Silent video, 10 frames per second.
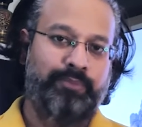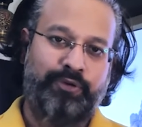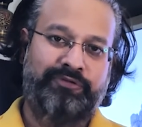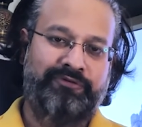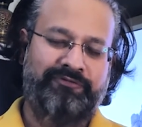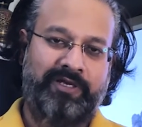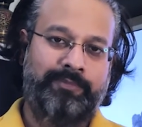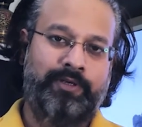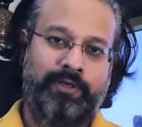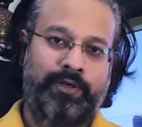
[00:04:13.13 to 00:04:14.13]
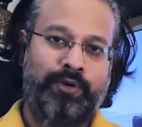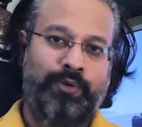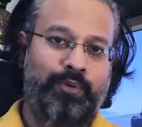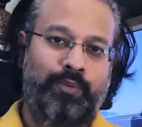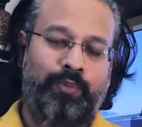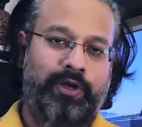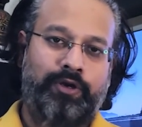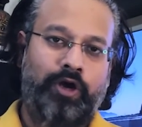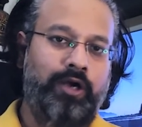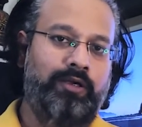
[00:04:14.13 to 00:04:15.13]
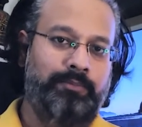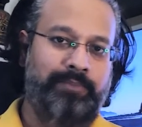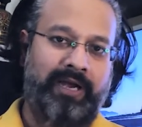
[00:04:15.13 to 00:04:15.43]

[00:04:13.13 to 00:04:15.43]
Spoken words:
both of them were not